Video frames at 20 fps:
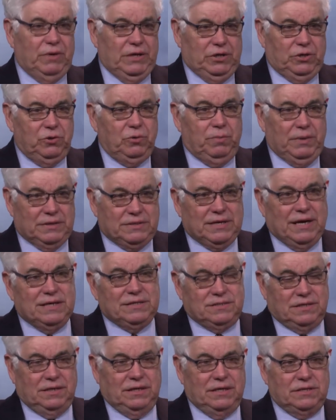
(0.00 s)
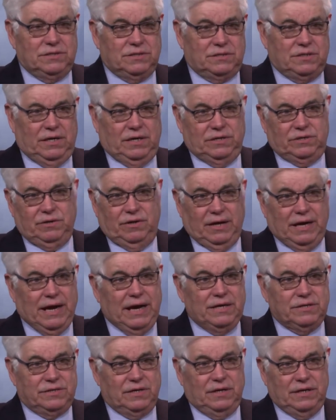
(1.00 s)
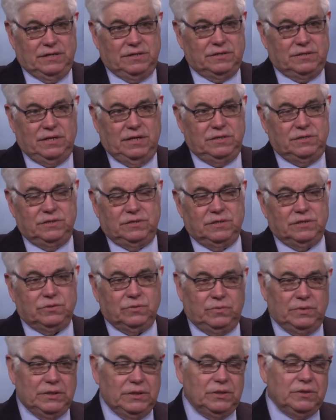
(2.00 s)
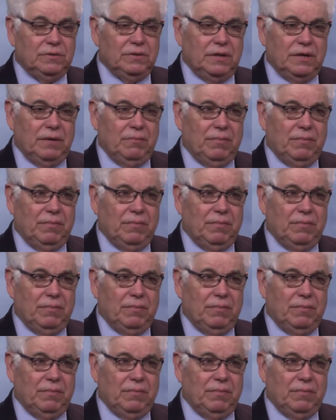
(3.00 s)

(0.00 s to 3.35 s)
we do besides the legislature in case the legislature doesn't want to do it?